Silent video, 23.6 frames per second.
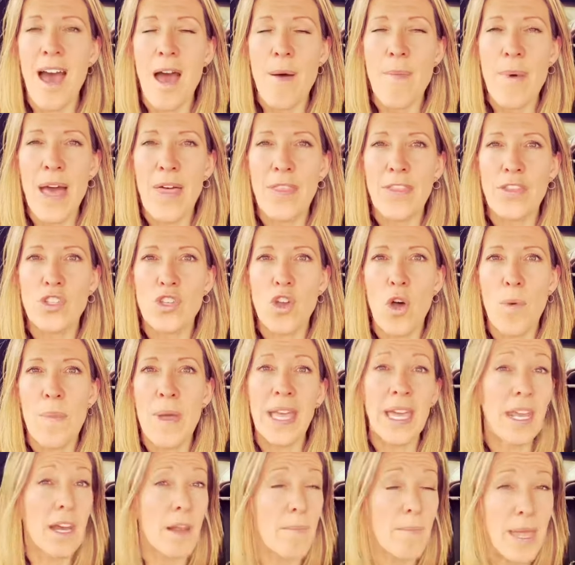about the
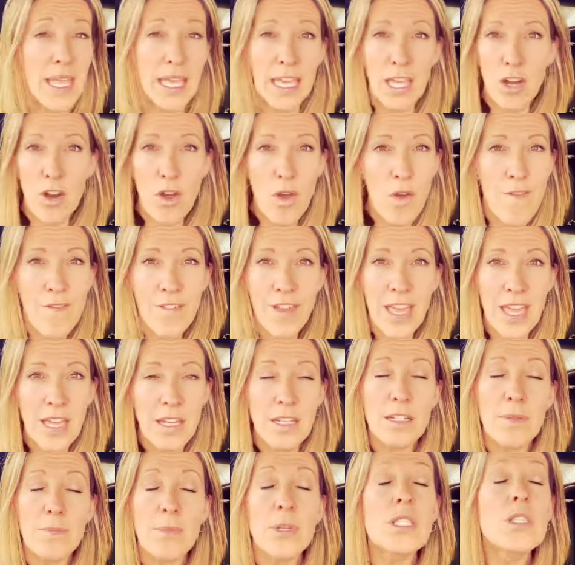topic, and I make a note of it
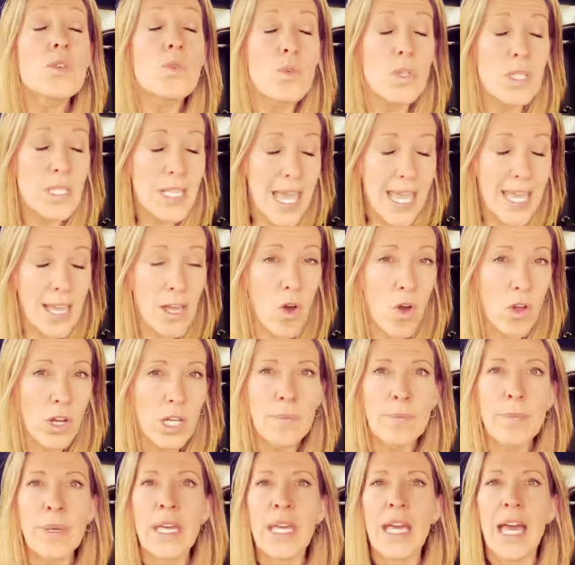under my source A
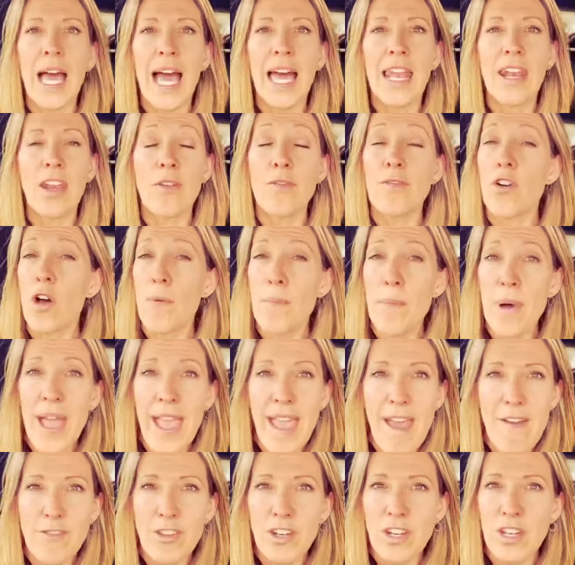column, and I find my
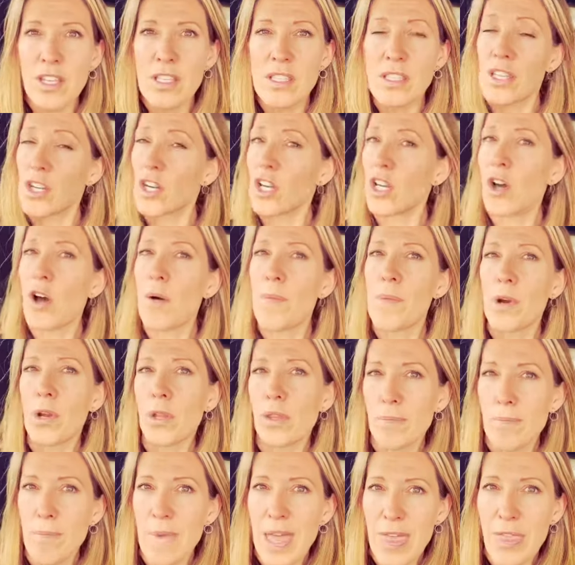evidence and I comment on
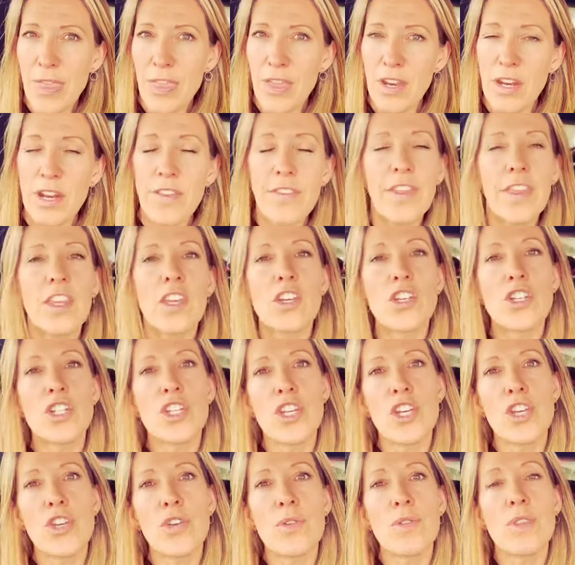the method, and then I
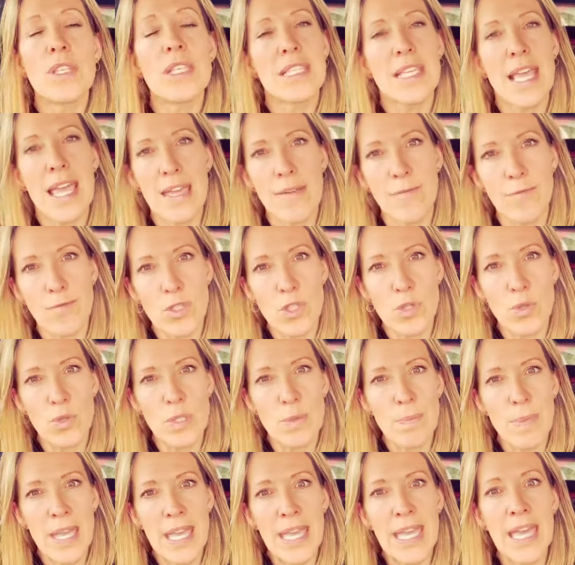do the same for source
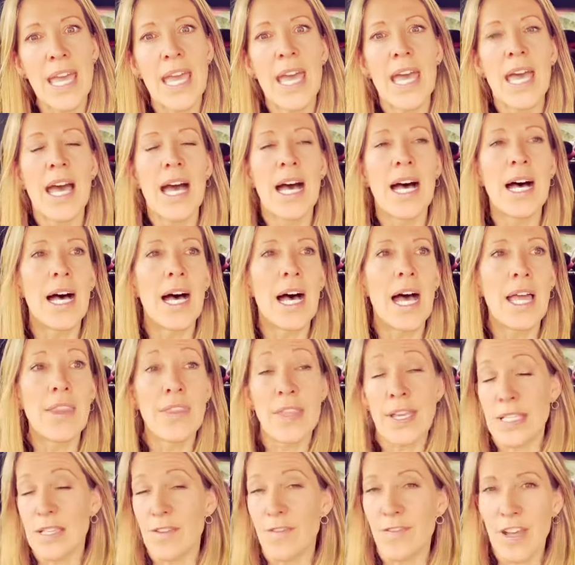B, and
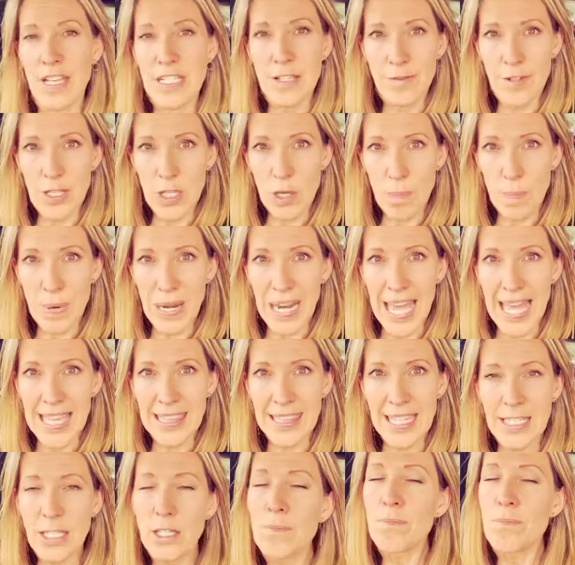that's effectively your plan.
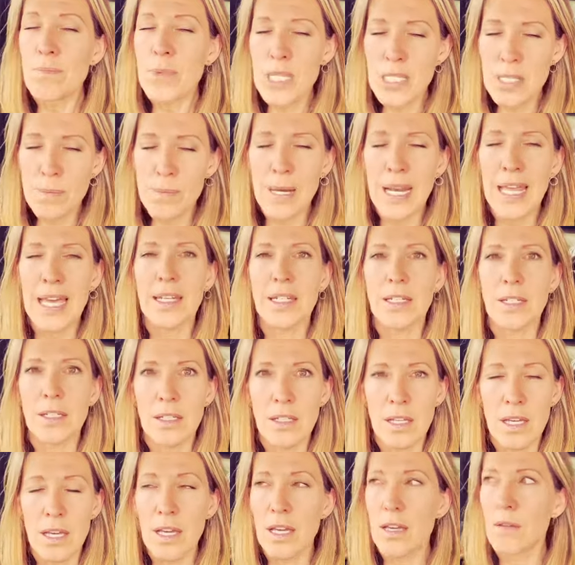Then must plan
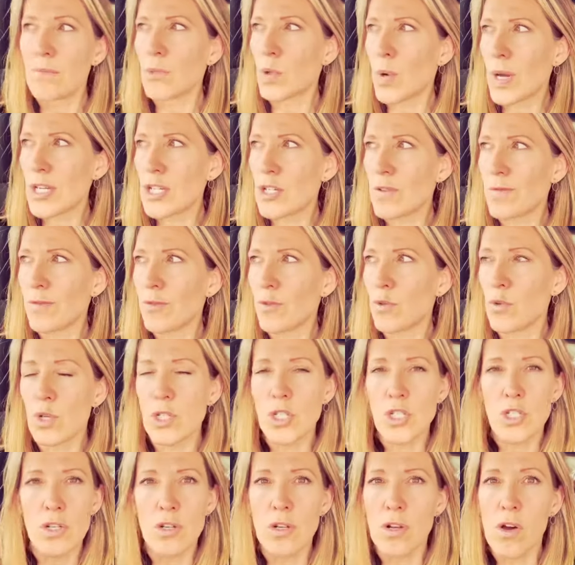question 4. It's
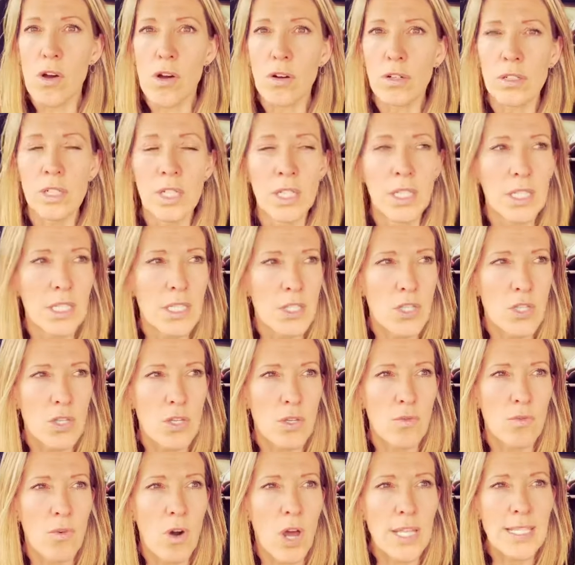too long
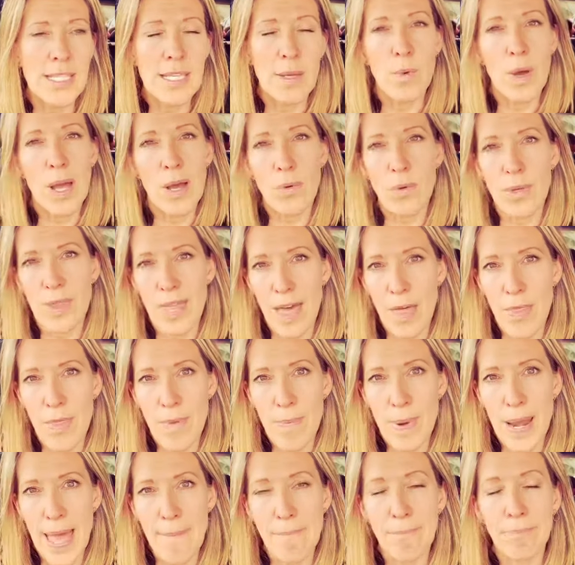to write it well without
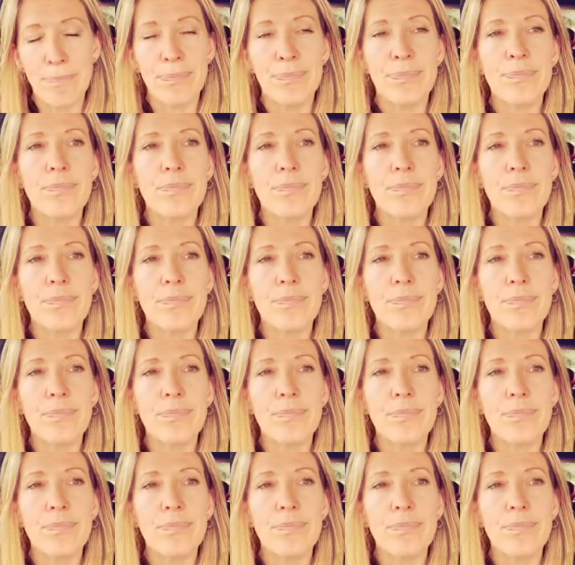the plan.